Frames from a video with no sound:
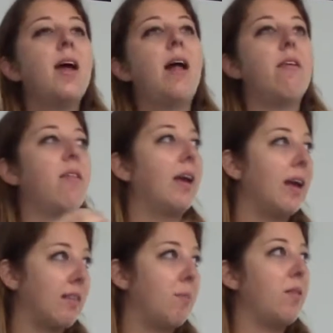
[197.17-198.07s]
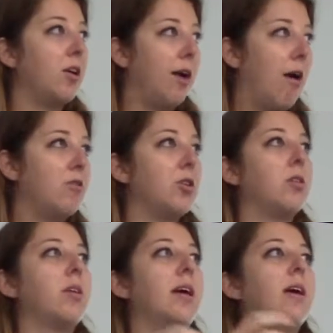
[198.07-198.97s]
then they can get them in the ground
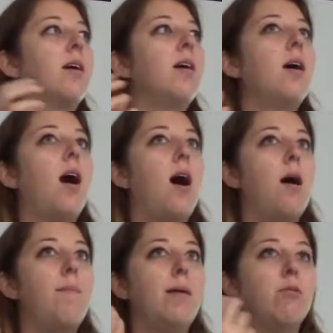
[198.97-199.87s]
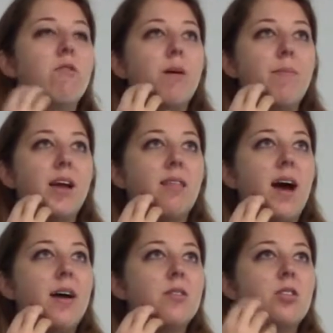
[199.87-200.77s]
early and move them like that.